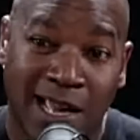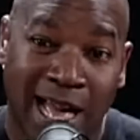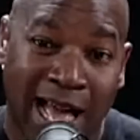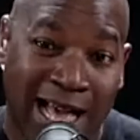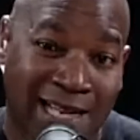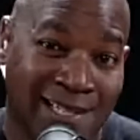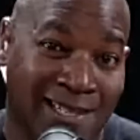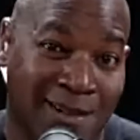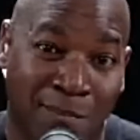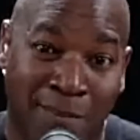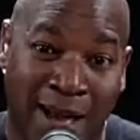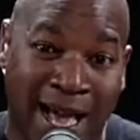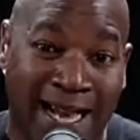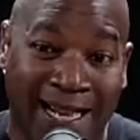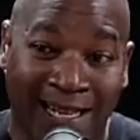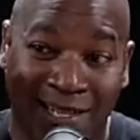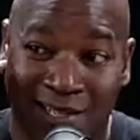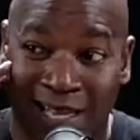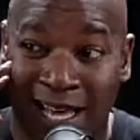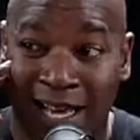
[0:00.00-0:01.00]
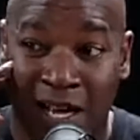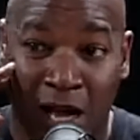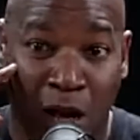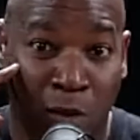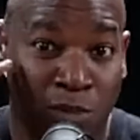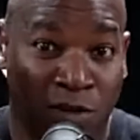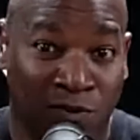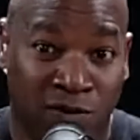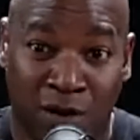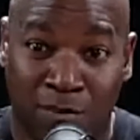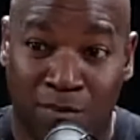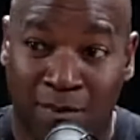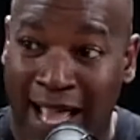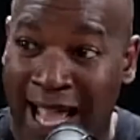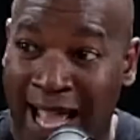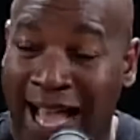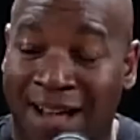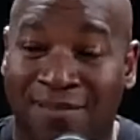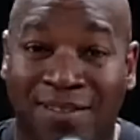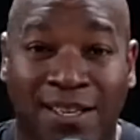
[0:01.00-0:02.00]
as the baggage that comes from
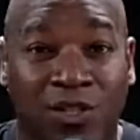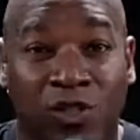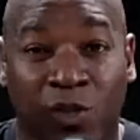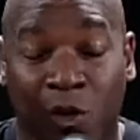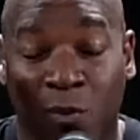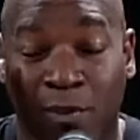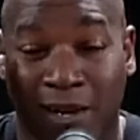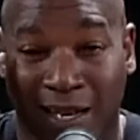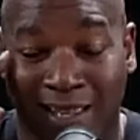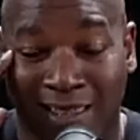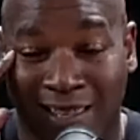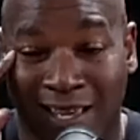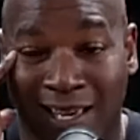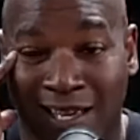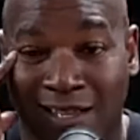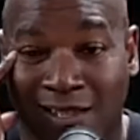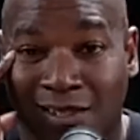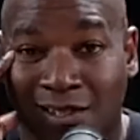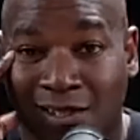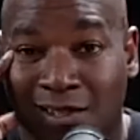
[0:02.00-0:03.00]
having too many things.